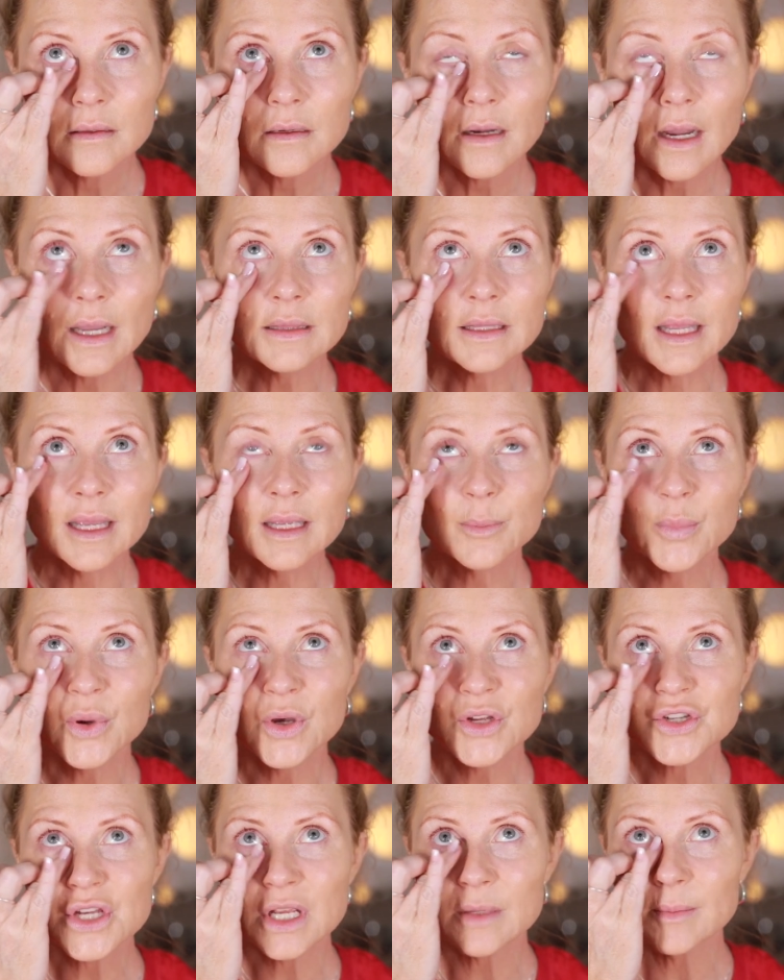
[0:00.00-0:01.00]
I like
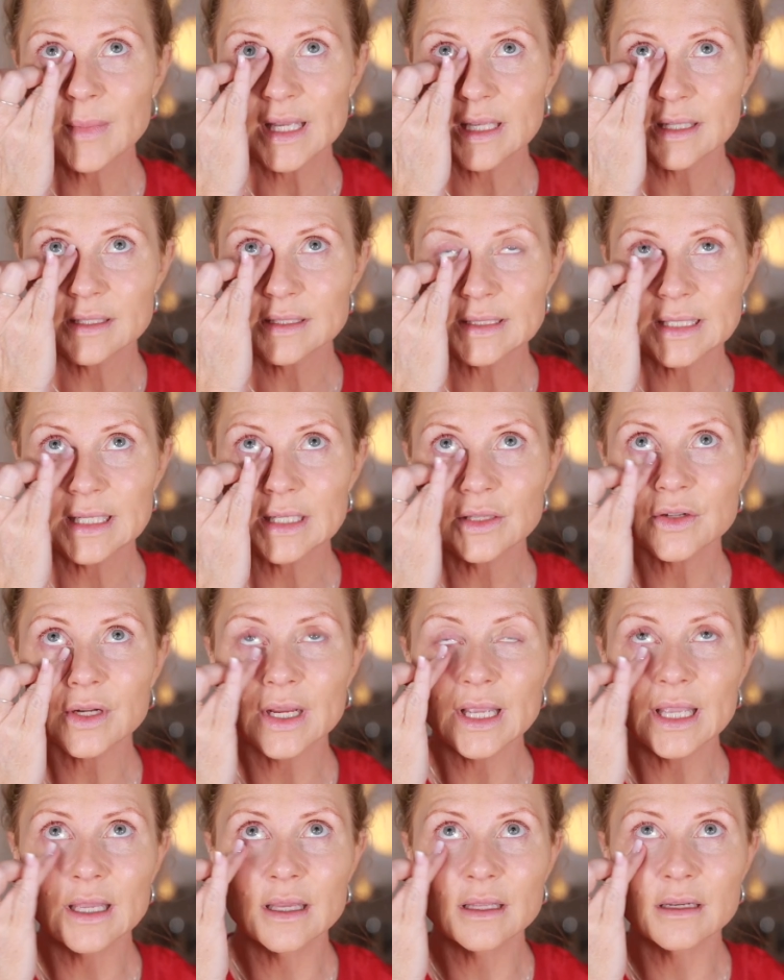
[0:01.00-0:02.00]
pushing my concealer
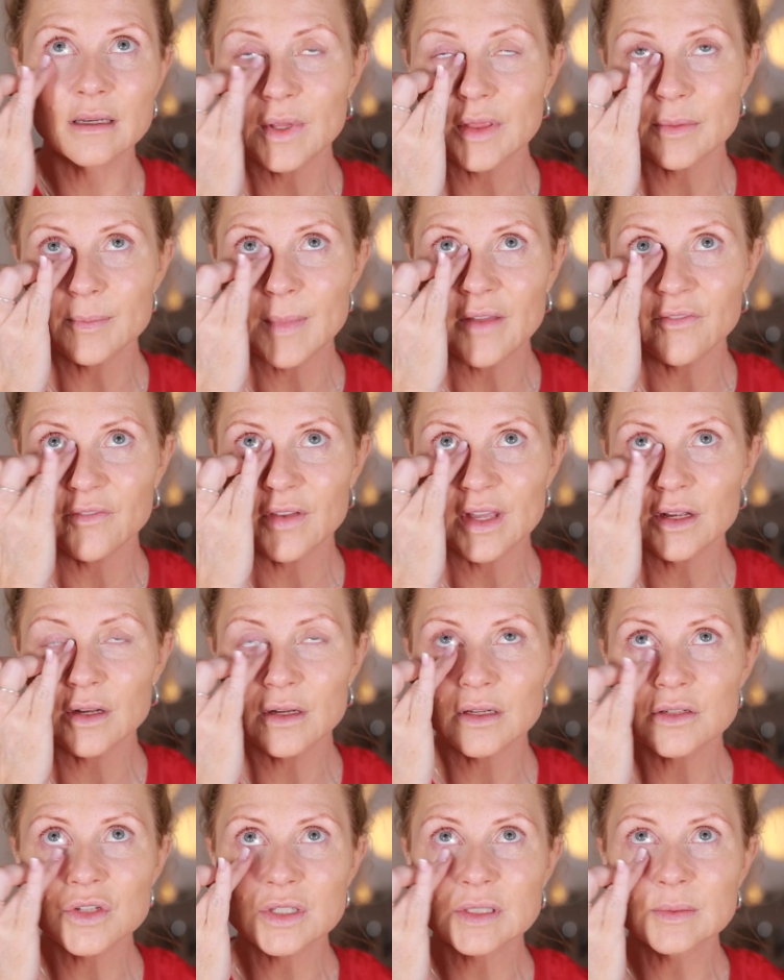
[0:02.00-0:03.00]
in with my
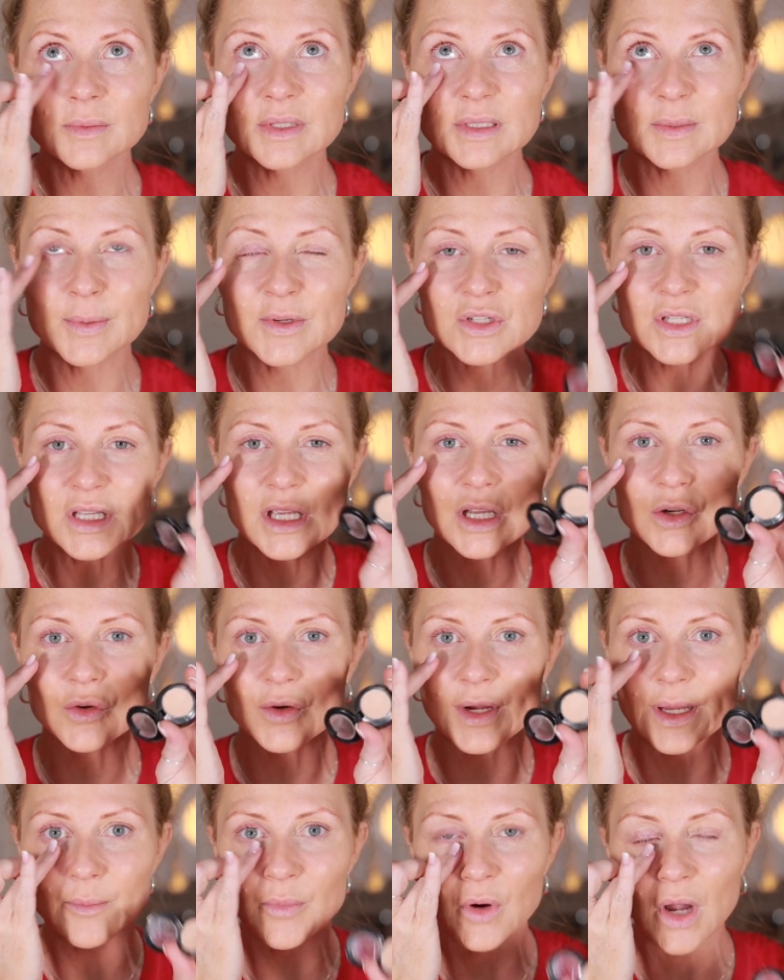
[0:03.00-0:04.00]
finger, just especially a
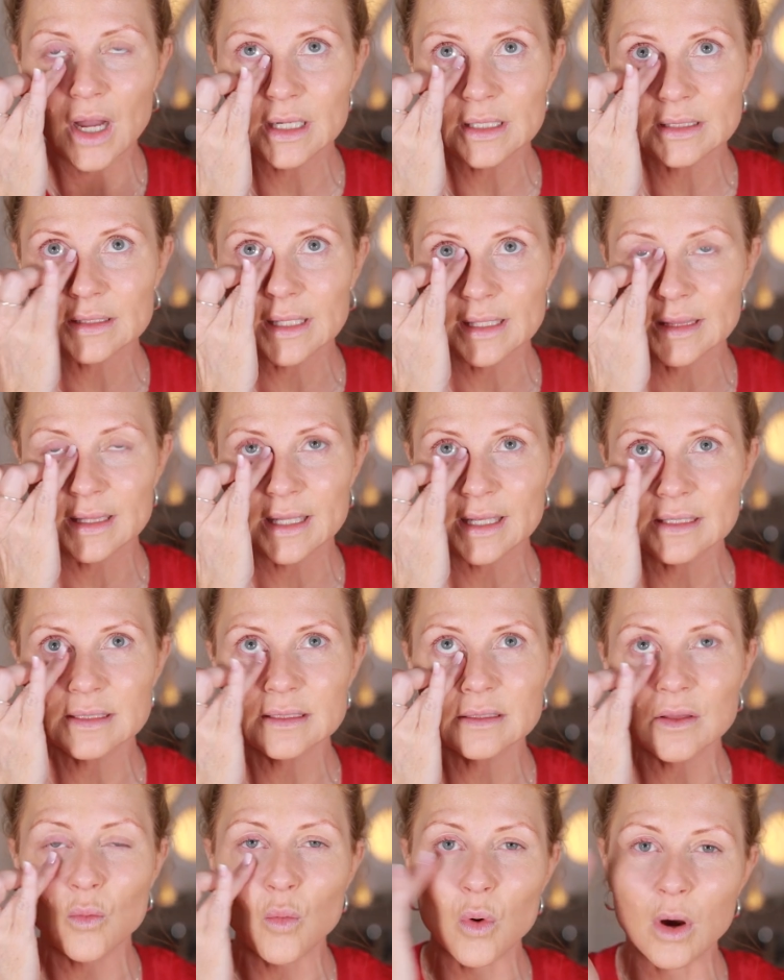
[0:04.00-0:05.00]
cream product like this.
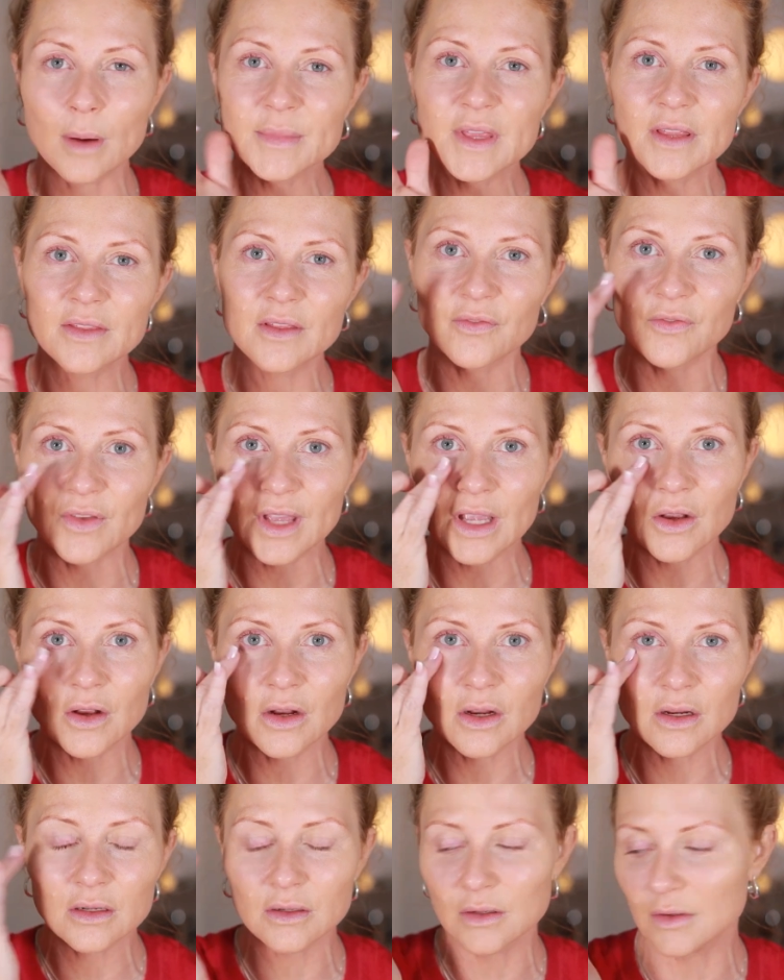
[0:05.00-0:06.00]
The warmth of the
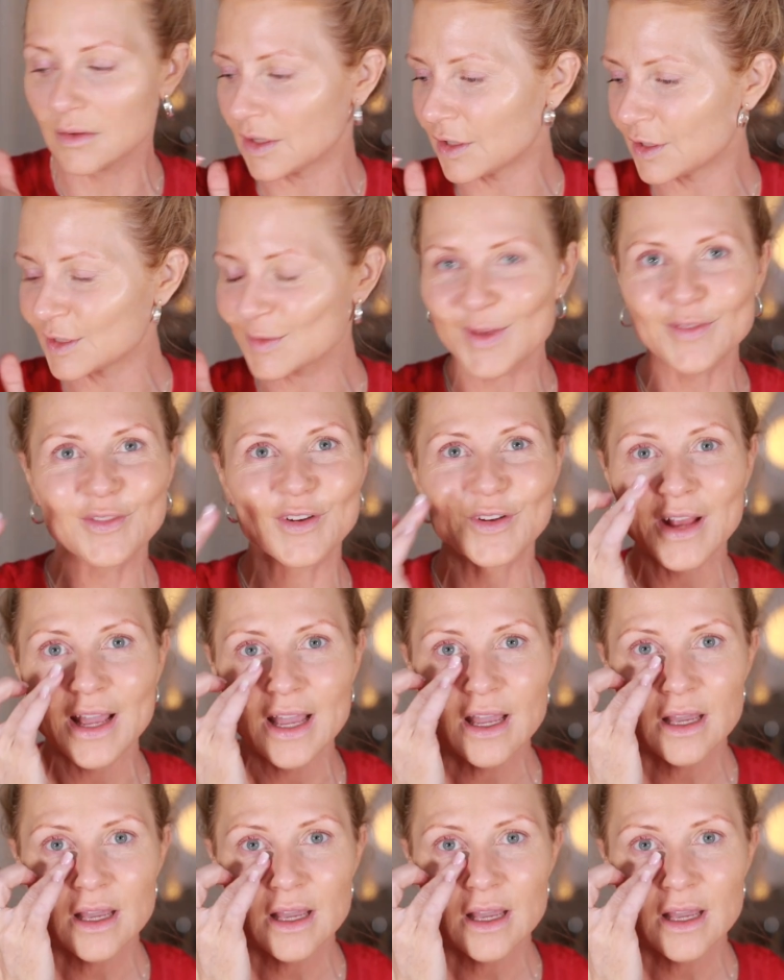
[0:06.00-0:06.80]
finger, oh, there goes my phone.